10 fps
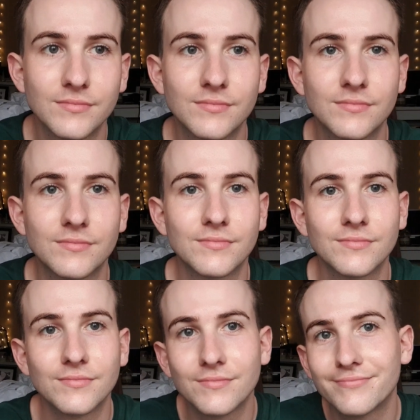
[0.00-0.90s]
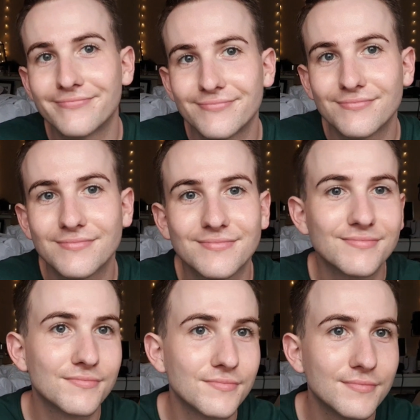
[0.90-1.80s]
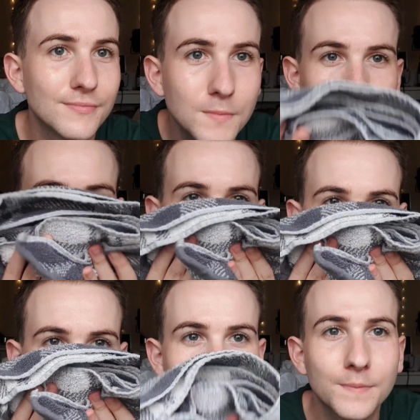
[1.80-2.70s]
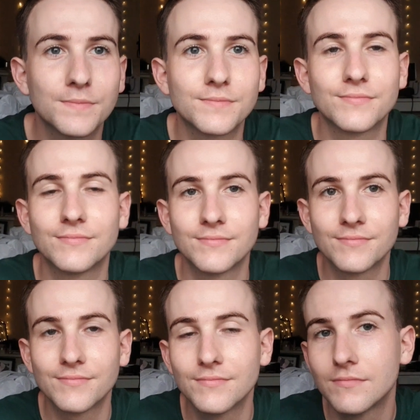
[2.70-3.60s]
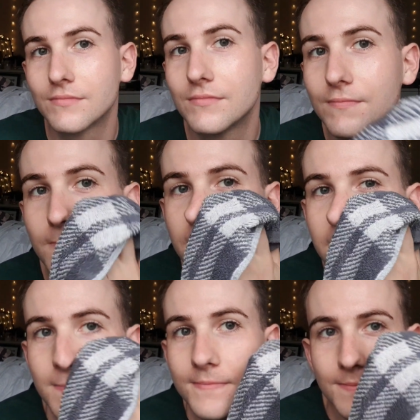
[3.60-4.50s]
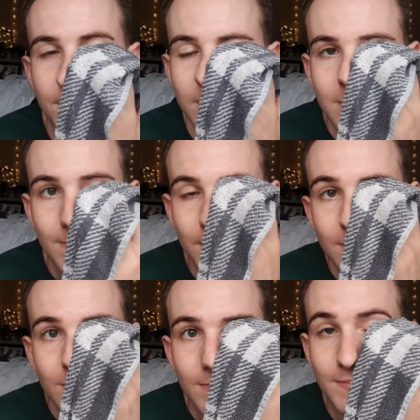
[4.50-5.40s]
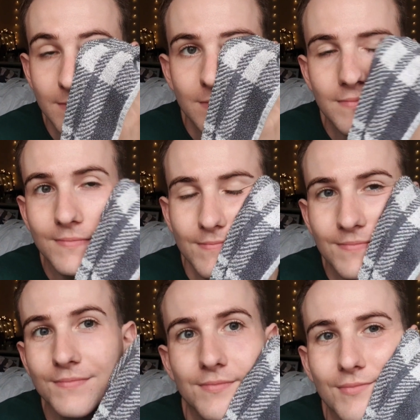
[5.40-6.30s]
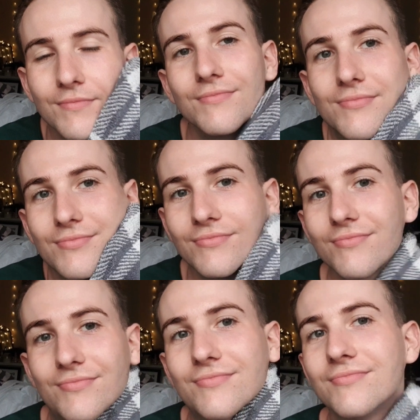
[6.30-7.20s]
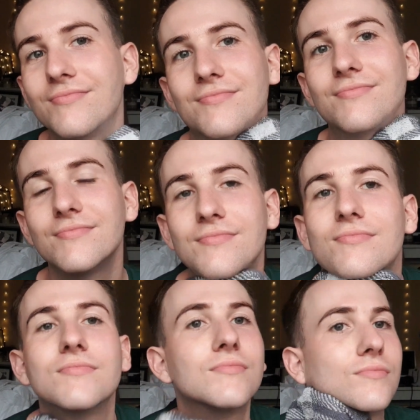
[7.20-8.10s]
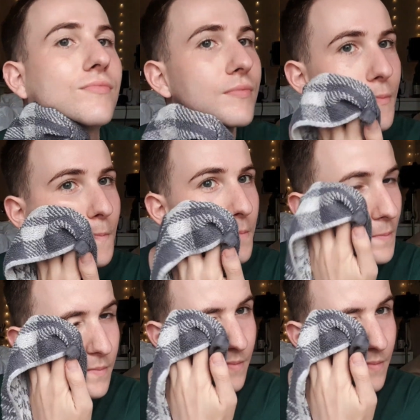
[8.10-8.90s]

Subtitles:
seconds and turn it off. Rinse, and there we go. Teleported back to my room. And also, if ventriloquist wasn't skilled enough, I can skip time. So I pat my skin